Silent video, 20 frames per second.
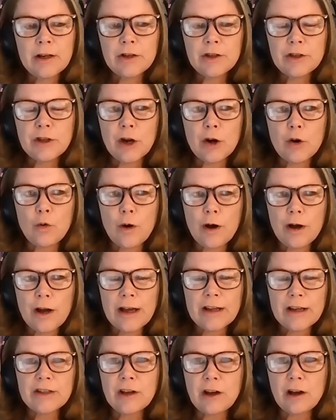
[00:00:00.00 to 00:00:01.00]
So I, quite,
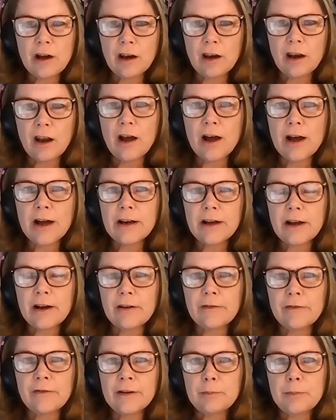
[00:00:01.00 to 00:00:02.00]
I saw a lot
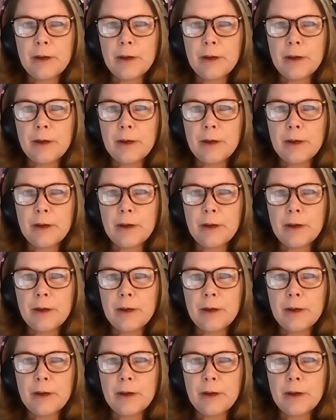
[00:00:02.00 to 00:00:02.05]
of